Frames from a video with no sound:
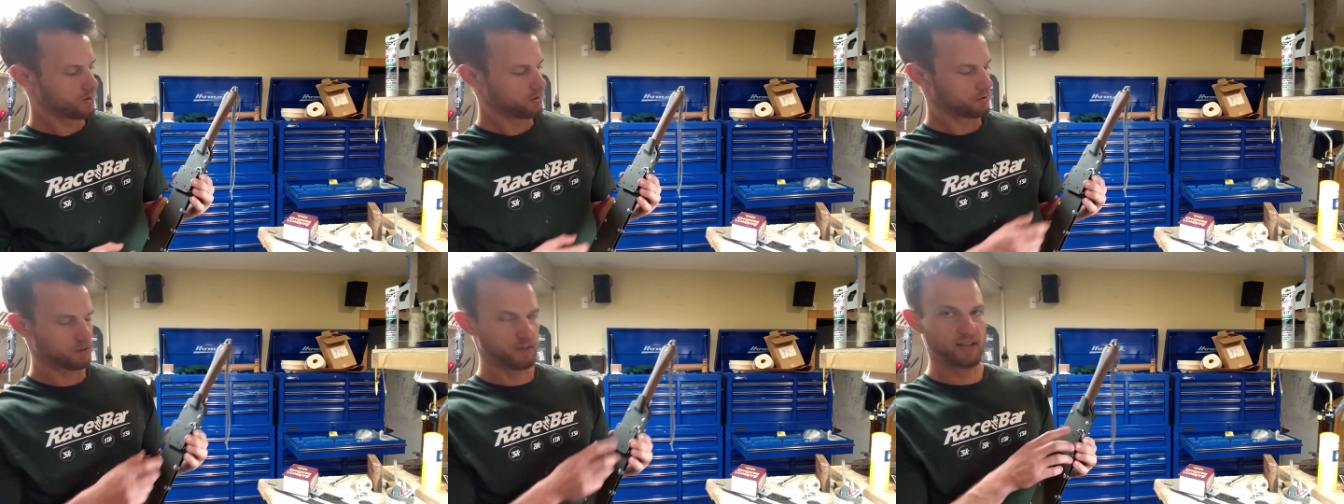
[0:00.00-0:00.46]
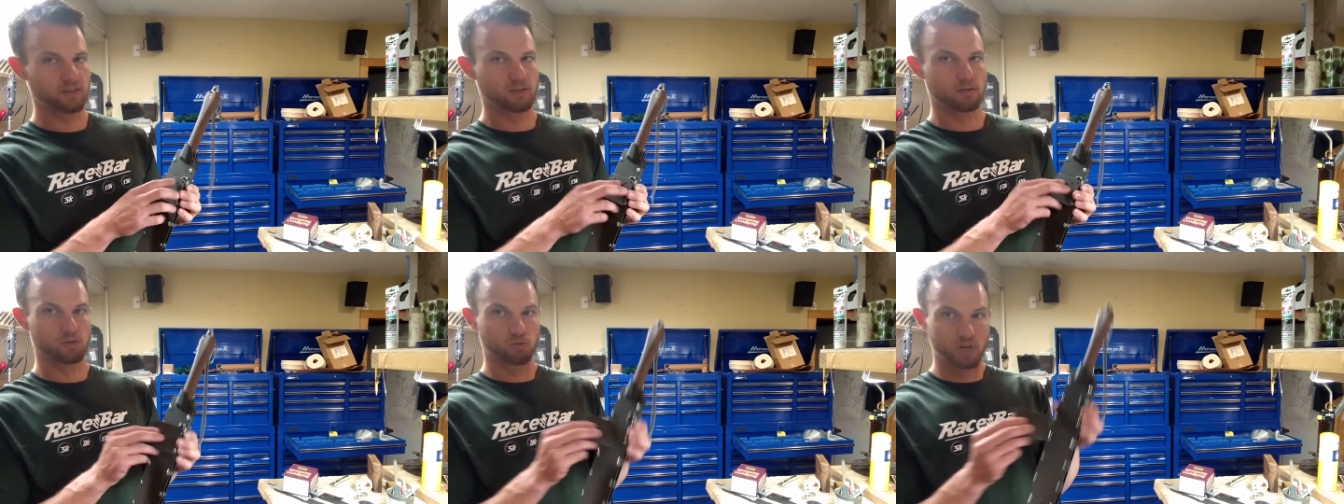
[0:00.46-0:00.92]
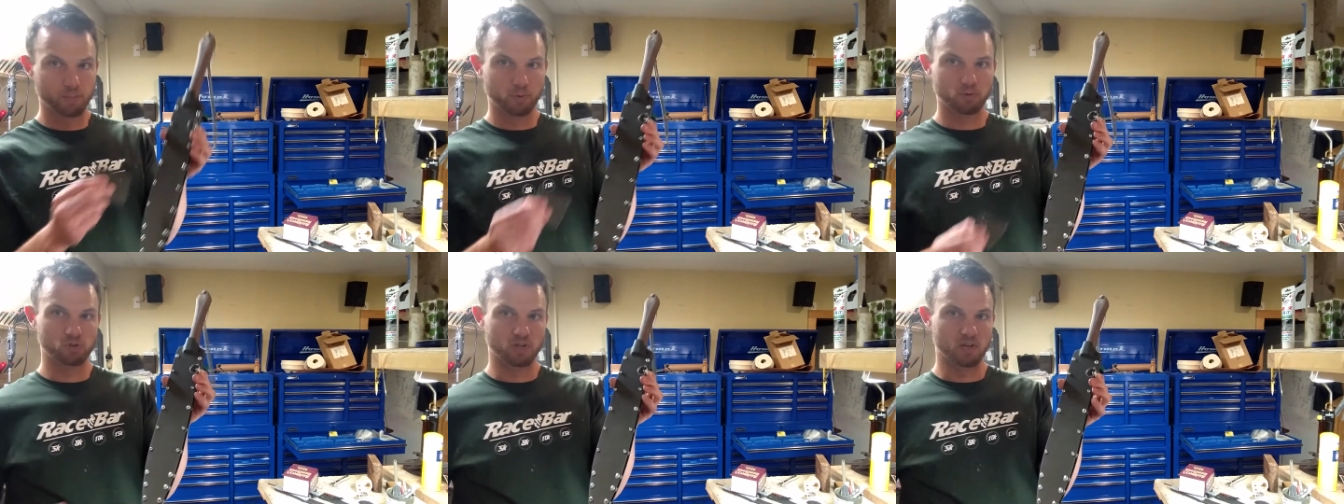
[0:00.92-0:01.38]
So that's the straight
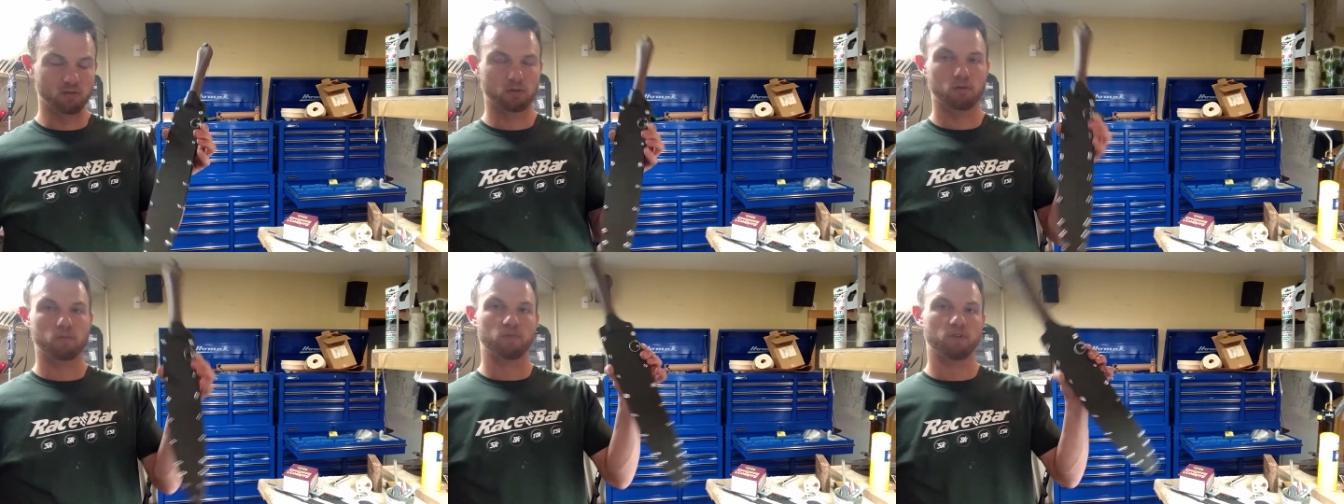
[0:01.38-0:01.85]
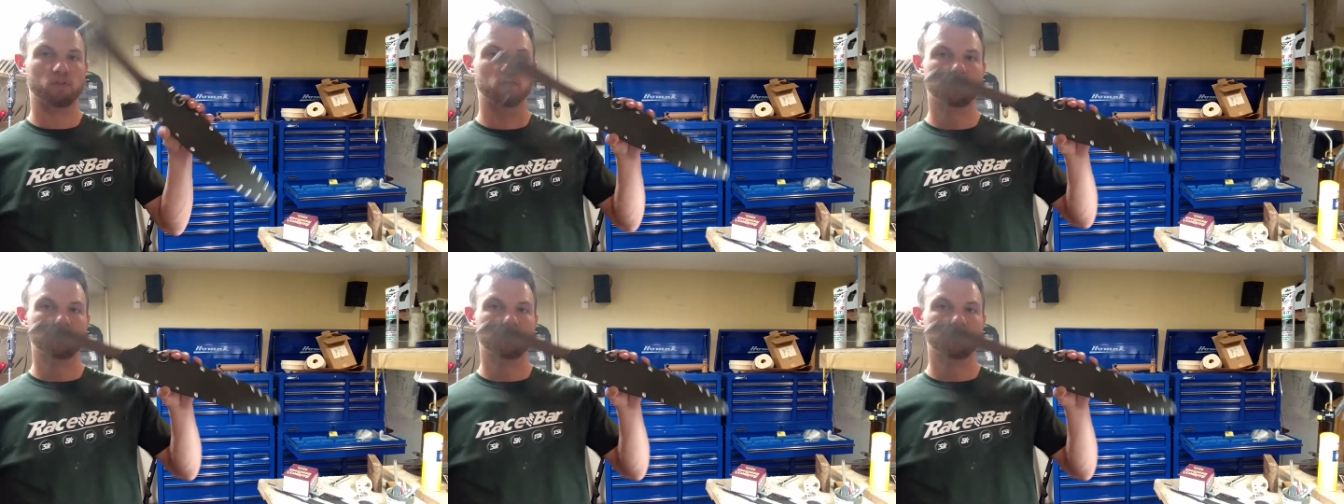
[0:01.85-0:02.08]
pull sheath. This